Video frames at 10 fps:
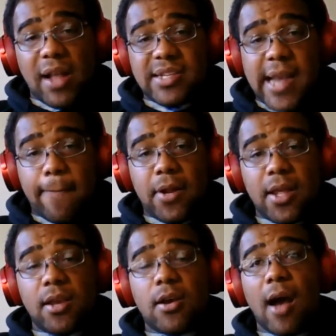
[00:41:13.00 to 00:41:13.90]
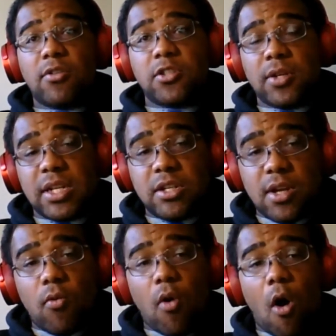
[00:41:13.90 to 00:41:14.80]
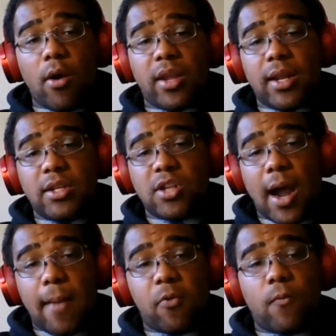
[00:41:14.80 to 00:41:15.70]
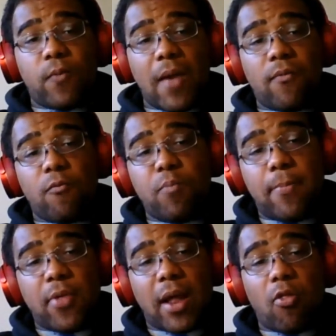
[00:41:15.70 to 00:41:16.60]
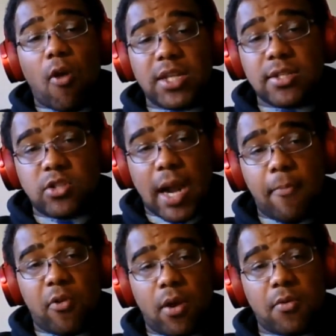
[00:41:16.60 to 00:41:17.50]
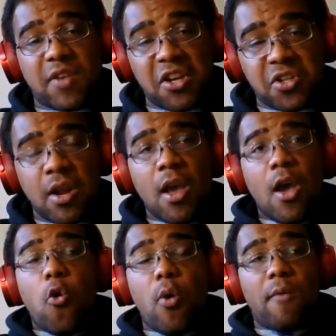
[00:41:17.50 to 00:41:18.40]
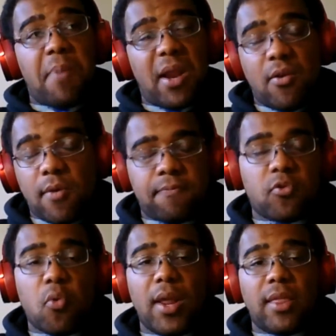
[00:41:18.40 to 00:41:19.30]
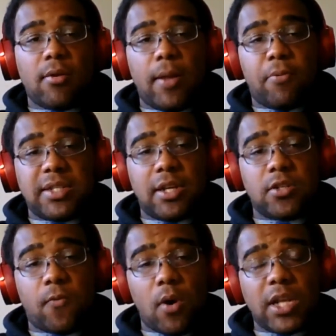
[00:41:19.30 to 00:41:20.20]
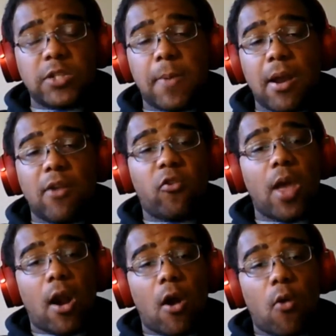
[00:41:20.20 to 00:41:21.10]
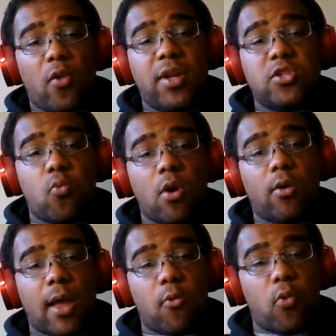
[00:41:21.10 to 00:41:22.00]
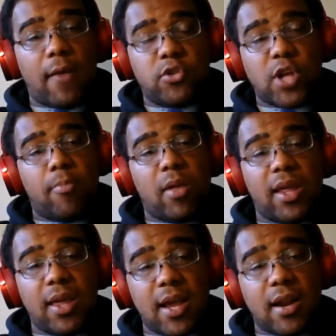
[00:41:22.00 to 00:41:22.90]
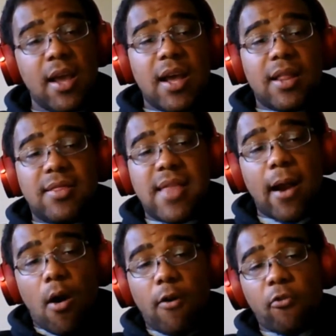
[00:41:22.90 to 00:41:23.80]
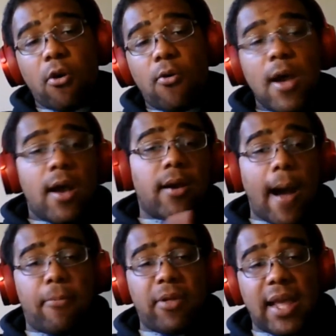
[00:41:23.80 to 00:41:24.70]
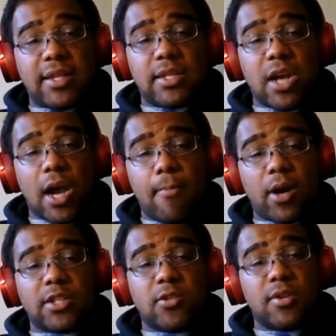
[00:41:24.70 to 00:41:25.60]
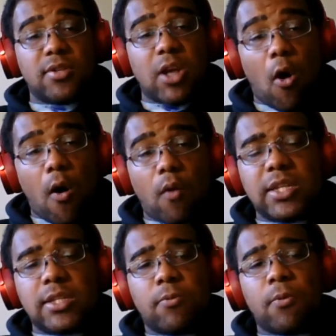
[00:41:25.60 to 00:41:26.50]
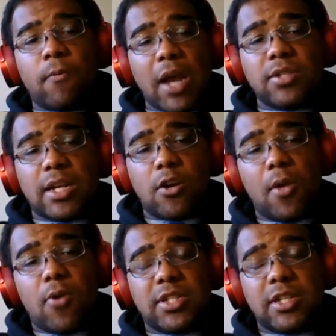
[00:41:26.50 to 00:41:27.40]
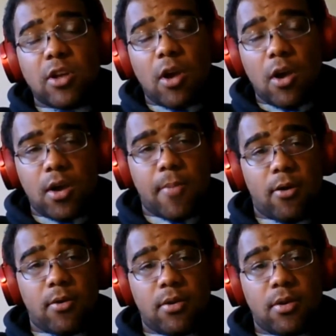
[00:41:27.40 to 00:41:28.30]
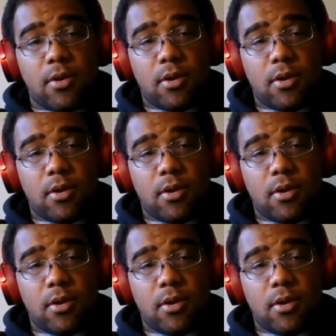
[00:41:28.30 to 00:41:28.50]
While that's happening, college students in general aren't getting jobs in favor of people that lost their jobs during the recession, who have 20, 30 plus years of work experience and are willing to work at whatever job they can get. That also complicates the job market. So there's all these different factors that nobody wants to talk about.